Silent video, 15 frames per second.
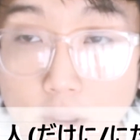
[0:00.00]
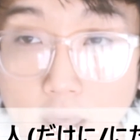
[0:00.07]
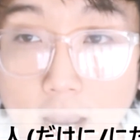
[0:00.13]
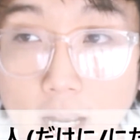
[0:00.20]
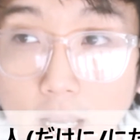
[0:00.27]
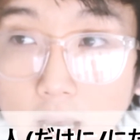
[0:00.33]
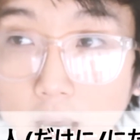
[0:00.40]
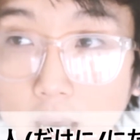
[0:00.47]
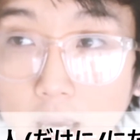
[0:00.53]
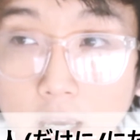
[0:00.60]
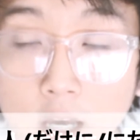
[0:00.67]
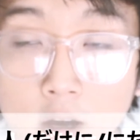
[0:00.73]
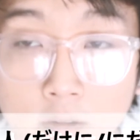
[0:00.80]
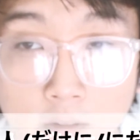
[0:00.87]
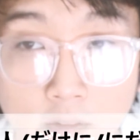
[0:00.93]
that guy.
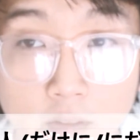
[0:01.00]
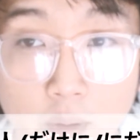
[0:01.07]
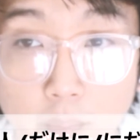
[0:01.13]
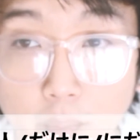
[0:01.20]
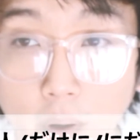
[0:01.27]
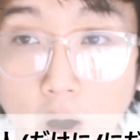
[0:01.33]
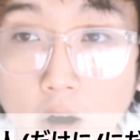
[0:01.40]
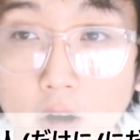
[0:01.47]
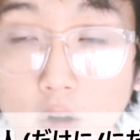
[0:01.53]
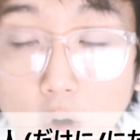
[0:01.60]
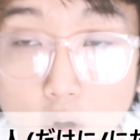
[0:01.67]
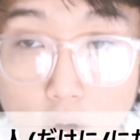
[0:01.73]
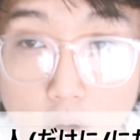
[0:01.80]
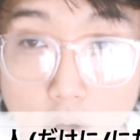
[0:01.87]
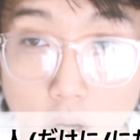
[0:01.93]
We have the
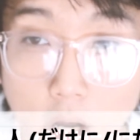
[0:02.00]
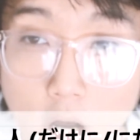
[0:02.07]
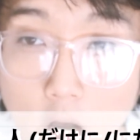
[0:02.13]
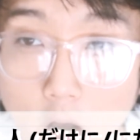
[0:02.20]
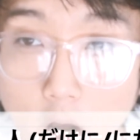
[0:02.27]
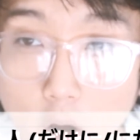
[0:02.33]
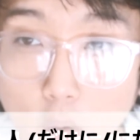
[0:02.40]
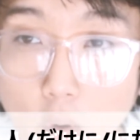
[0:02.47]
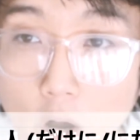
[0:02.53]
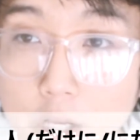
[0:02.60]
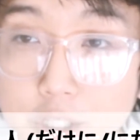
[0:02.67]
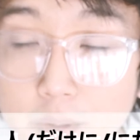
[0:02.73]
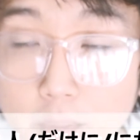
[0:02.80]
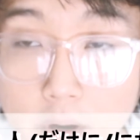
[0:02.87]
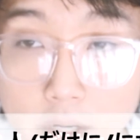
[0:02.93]
particle wa
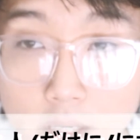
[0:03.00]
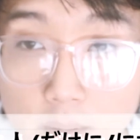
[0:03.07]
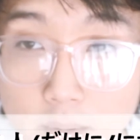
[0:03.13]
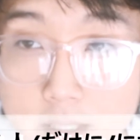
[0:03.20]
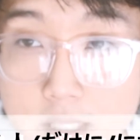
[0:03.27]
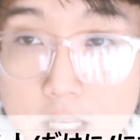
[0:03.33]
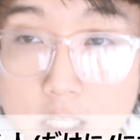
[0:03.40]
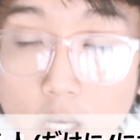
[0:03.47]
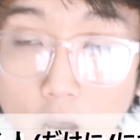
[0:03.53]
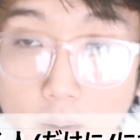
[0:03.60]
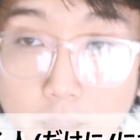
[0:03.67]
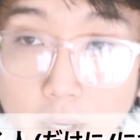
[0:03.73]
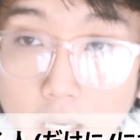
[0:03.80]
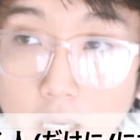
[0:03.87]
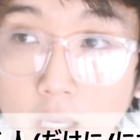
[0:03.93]
to mark him as the
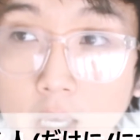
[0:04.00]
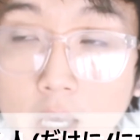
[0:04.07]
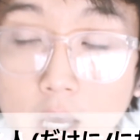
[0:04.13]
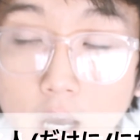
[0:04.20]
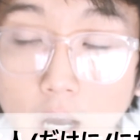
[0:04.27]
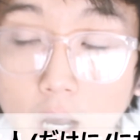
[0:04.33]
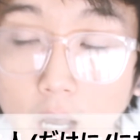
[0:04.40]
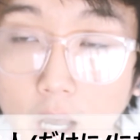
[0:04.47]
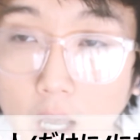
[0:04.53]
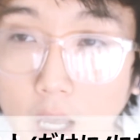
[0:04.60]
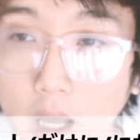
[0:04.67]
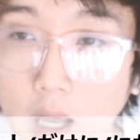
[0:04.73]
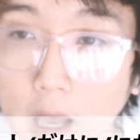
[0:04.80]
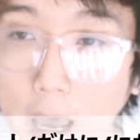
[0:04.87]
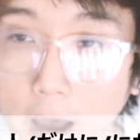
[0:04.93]
topic.
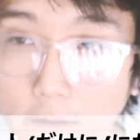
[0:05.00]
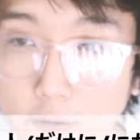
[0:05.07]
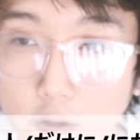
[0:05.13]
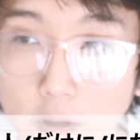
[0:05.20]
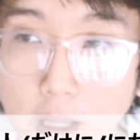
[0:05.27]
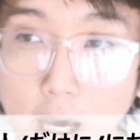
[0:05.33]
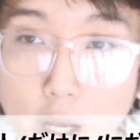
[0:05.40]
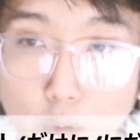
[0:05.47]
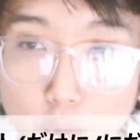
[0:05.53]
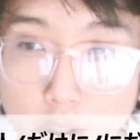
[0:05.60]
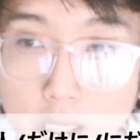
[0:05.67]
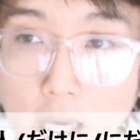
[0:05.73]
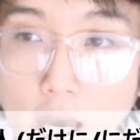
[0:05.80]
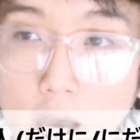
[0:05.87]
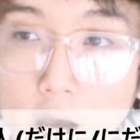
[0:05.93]
After that,
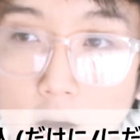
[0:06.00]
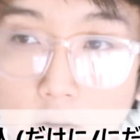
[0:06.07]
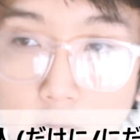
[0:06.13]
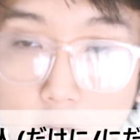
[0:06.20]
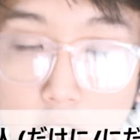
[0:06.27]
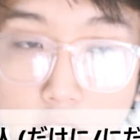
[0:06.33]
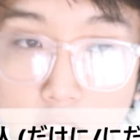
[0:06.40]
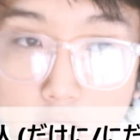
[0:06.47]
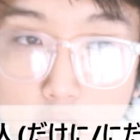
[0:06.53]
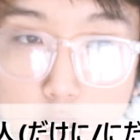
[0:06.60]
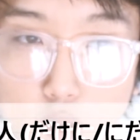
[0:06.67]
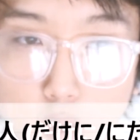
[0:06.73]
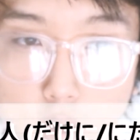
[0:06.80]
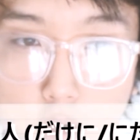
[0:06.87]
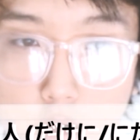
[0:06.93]
we have the
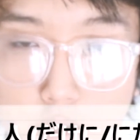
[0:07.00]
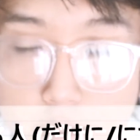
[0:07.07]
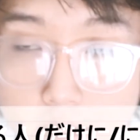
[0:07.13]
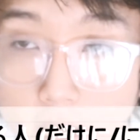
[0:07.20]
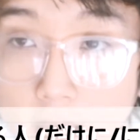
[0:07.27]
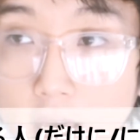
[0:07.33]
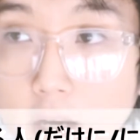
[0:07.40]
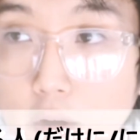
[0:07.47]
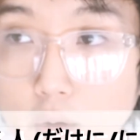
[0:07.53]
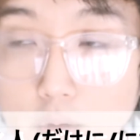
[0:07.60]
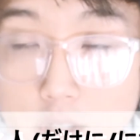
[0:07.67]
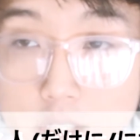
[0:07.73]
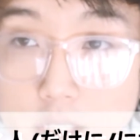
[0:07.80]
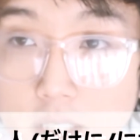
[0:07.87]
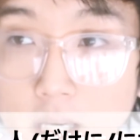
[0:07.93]
word sukaeru,
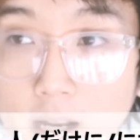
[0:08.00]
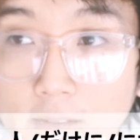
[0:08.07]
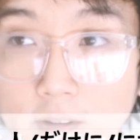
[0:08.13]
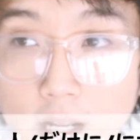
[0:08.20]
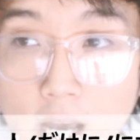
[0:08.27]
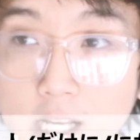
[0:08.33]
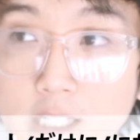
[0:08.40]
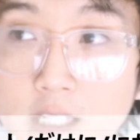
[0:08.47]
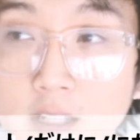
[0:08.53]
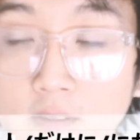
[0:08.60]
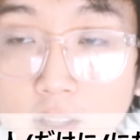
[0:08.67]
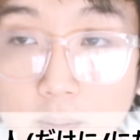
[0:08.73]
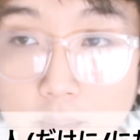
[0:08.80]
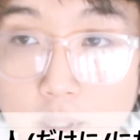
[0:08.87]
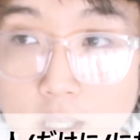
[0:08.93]
which is kind of an adjective
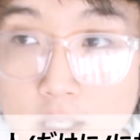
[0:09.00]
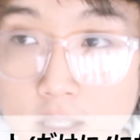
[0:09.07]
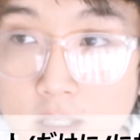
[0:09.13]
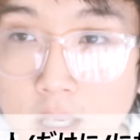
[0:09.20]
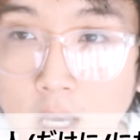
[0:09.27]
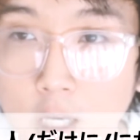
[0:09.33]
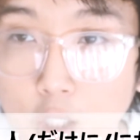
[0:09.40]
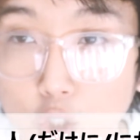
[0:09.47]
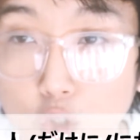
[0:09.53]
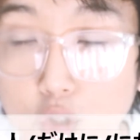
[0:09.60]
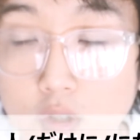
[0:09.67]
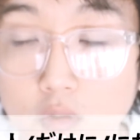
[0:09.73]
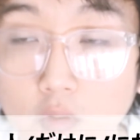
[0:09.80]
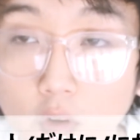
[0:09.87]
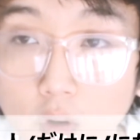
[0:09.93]
that means
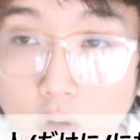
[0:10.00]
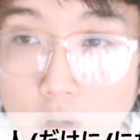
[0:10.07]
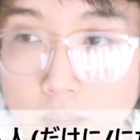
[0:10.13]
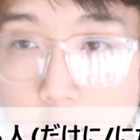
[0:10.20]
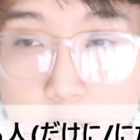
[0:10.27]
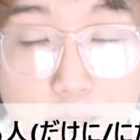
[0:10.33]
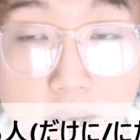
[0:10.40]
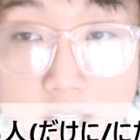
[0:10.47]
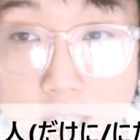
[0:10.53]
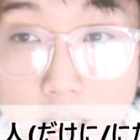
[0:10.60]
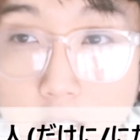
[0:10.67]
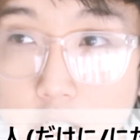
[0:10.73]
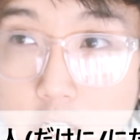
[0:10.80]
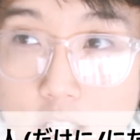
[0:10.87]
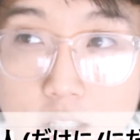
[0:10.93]
useful. It's
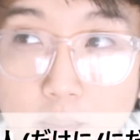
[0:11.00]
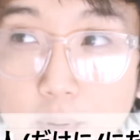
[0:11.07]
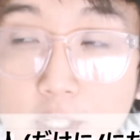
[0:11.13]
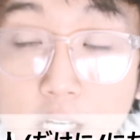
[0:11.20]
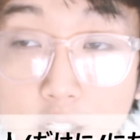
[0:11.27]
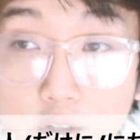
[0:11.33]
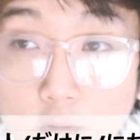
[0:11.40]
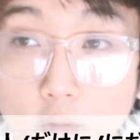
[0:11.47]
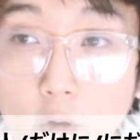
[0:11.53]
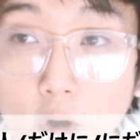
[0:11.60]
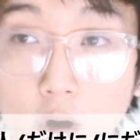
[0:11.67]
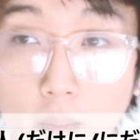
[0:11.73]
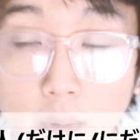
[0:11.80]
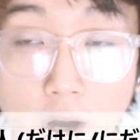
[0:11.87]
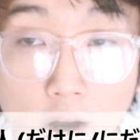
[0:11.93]
basically just the potential
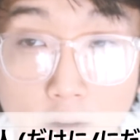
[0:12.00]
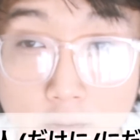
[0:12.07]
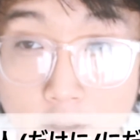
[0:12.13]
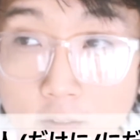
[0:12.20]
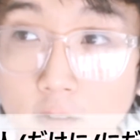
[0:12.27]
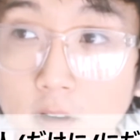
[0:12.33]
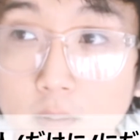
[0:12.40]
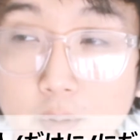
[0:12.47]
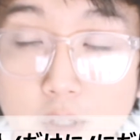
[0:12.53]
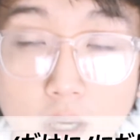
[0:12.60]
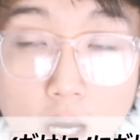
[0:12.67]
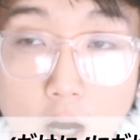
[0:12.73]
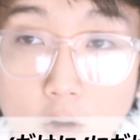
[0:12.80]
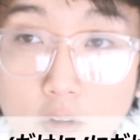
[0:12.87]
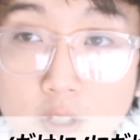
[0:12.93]
form of the verb
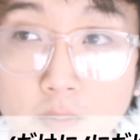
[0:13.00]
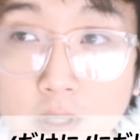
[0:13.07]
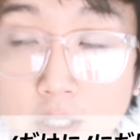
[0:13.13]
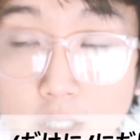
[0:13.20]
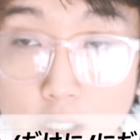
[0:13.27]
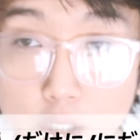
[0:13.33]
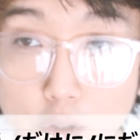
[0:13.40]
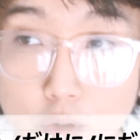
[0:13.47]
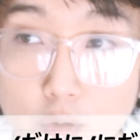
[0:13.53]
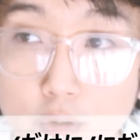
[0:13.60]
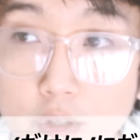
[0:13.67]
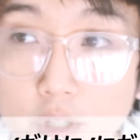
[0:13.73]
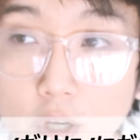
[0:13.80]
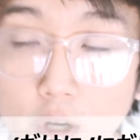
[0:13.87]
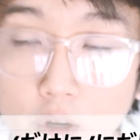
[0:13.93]
sukao, which means to use,
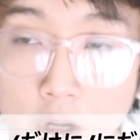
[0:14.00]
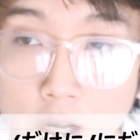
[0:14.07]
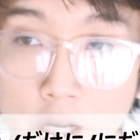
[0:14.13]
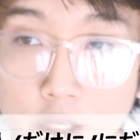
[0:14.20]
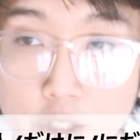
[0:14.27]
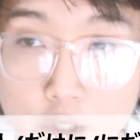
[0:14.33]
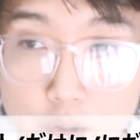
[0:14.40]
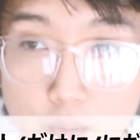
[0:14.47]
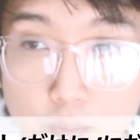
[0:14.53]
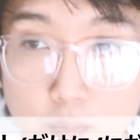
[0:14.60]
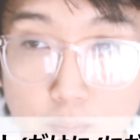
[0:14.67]
so to